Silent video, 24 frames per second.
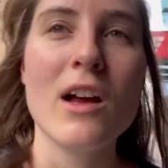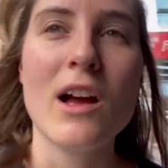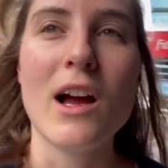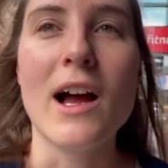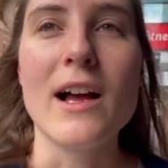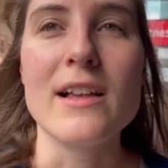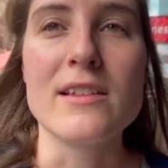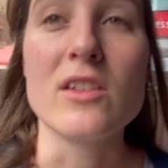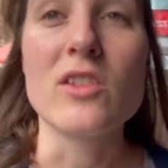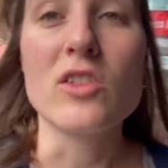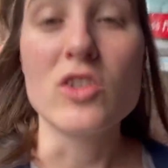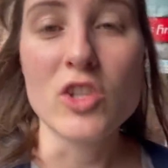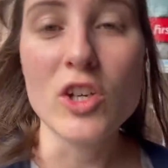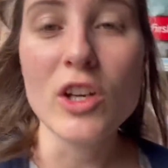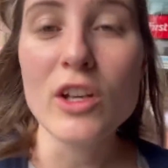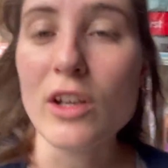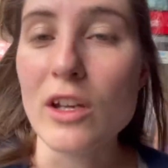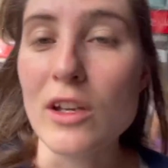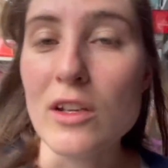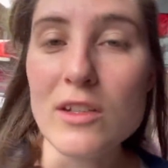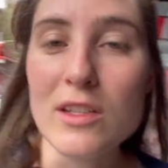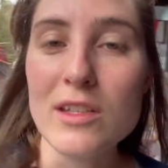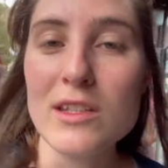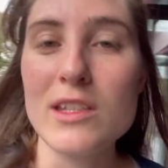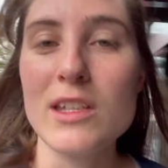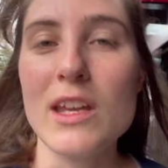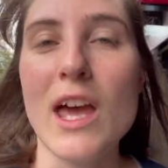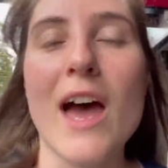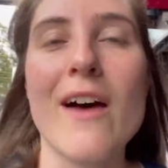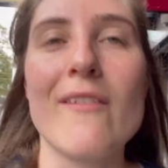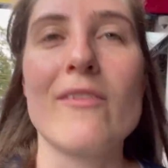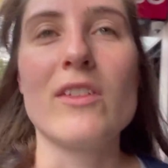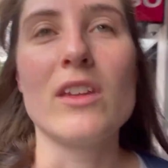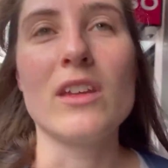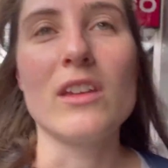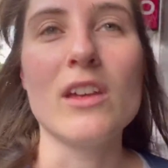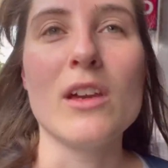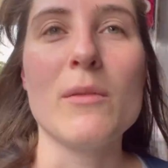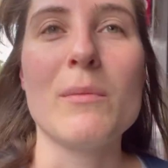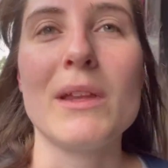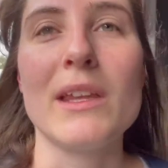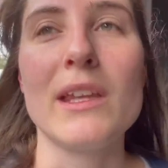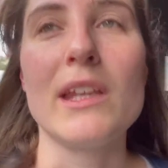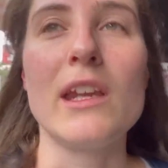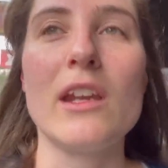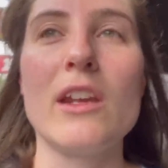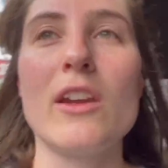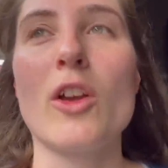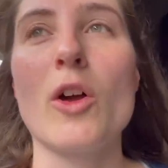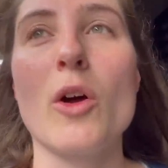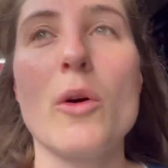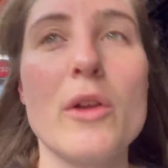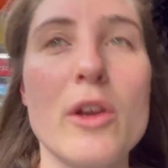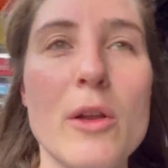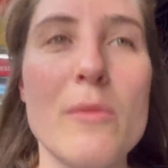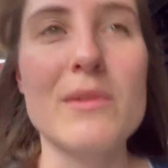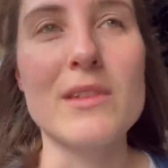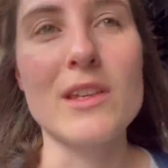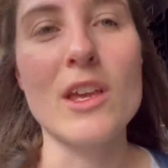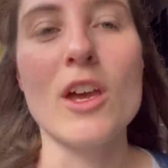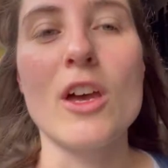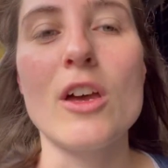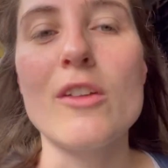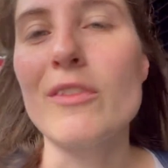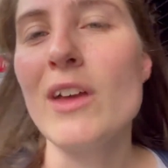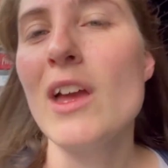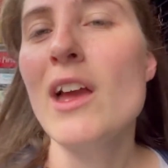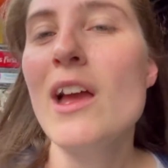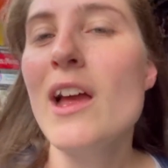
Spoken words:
as a student to have the ability to go and observe.